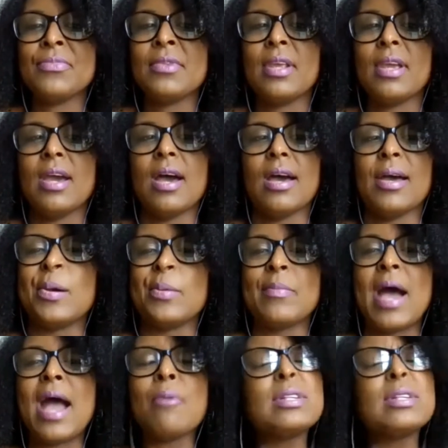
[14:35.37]

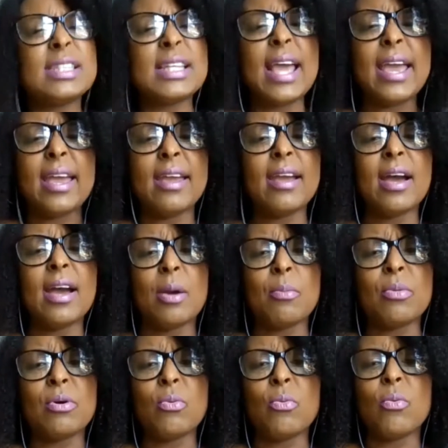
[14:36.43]
I would say
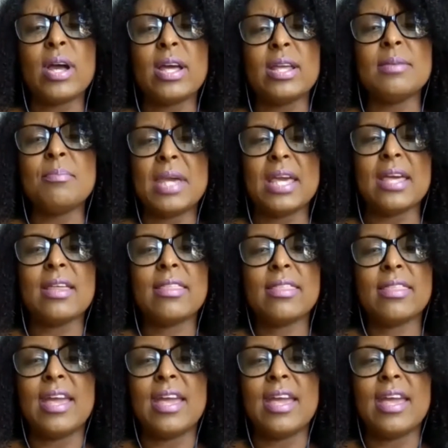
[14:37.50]
one myth,